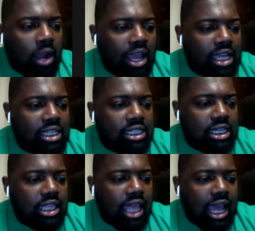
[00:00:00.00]
right
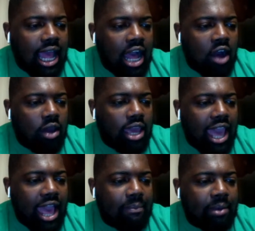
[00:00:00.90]
into like how it
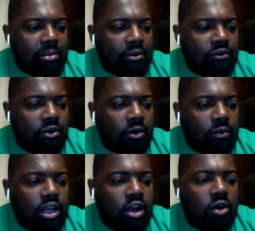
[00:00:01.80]
happened before.
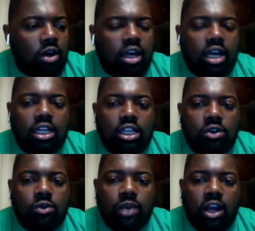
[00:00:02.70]
We gonna
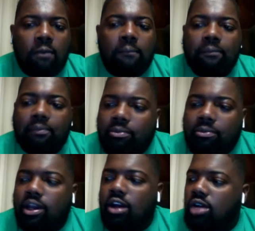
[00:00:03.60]
do a
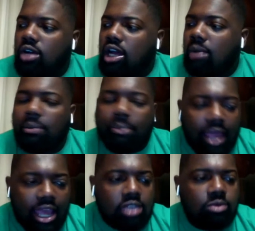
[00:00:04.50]
couple
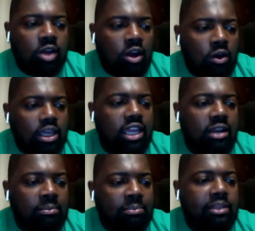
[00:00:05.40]
plays. We gonna get
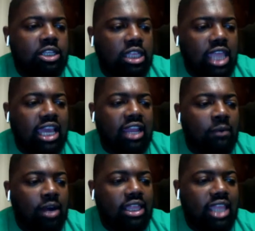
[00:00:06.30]
them thinking
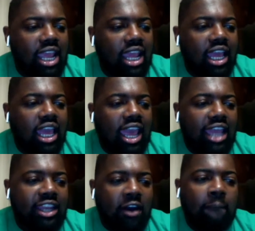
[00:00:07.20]
one thing,
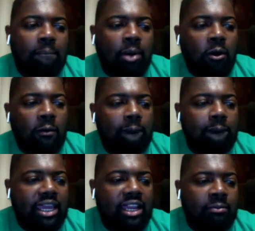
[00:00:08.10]
and then boom,
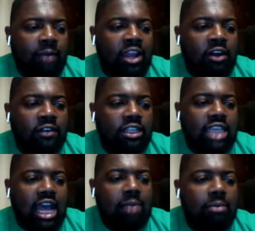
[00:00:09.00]
beat him right over the
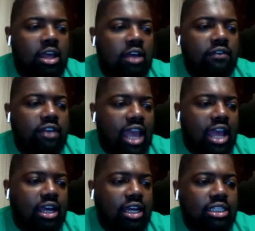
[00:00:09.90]
top for
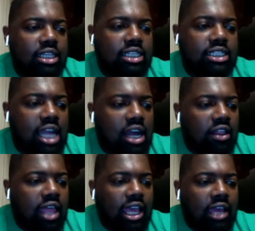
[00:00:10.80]
that touchdown.
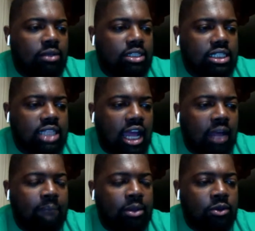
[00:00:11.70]
Like it was just like
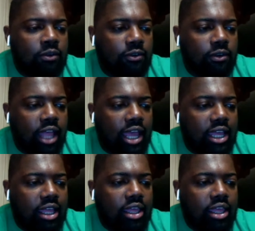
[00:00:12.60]
beautiful. Like